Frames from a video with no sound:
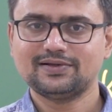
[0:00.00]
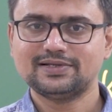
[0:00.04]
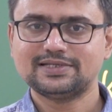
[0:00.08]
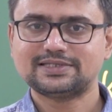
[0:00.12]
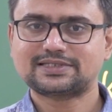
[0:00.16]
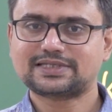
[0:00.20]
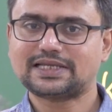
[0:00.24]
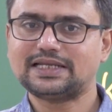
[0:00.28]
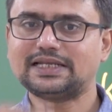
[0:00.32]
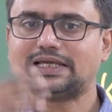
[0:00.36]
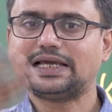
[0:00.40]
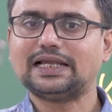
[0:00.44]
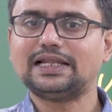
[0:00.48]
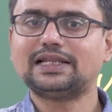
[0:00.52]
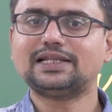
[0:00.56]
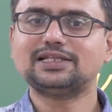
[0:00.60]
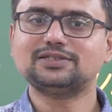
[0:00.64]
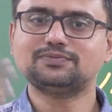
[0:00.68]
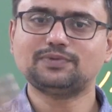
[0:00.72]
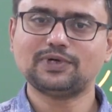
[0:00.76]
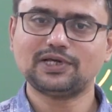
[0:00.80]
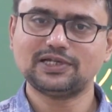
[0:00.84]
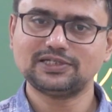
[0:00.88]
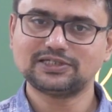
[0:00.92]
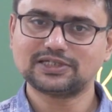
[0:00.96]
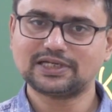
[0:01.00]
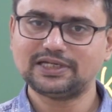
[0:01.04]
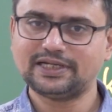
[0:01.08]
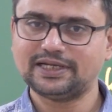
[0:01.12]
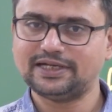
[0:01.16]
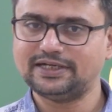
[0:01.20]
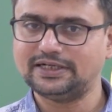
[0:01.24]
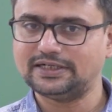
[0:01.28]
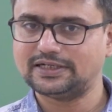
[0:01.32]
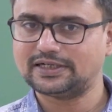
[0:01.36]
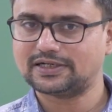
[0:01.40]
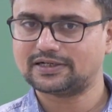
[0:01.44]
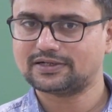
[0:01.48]
Skin color is biologically
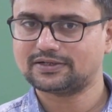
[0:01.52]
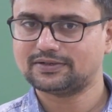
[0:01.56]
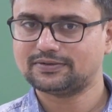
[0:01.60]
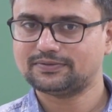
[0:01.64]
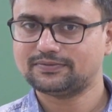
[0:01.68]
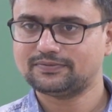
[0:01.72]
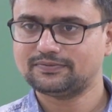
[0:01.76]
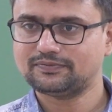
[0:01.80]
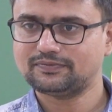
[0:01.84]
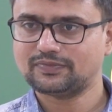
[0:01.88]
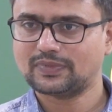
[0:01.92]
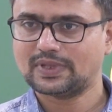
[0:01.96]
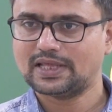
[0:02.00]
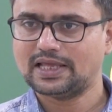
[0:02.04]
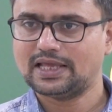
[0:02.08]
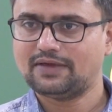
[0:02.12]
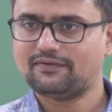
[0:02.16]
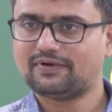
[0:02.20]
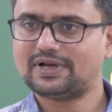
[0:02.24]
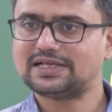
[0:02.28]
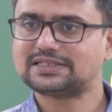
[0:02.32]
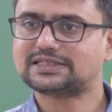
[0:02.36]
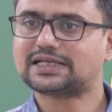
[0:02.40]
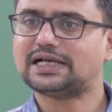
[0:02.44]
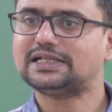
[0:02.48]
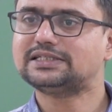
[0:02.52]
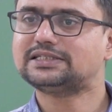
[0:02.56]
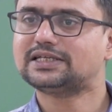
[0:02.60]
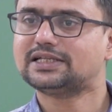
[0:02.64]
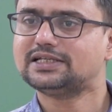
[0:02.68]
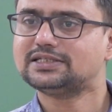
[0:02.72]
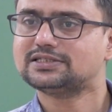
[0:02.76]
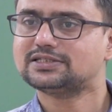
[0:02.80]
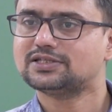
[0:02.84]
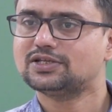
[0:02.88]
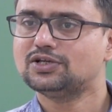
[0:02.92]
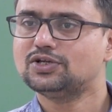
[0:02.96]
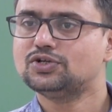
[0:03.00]
hereditary. Whereas culture
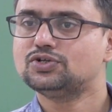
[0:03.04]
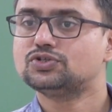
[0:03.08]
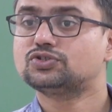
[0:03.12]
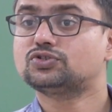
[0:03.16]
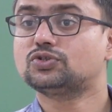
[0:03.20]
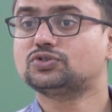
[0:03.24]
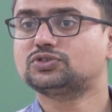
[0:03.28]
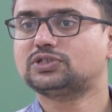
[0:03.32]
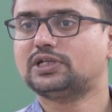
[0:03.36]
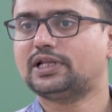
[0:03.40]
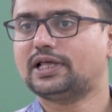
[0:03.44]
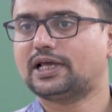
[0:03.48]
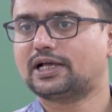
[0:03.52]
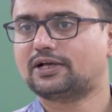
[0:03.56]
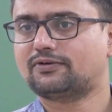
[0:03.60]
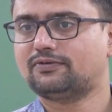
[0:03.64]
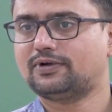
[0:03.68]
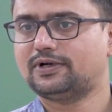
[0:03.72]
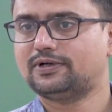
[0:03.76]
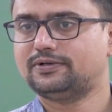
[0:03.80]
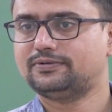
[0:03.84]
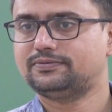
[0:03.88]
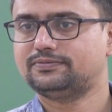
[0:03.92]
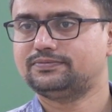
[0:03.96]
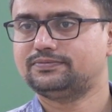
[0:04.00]
is socially acquired.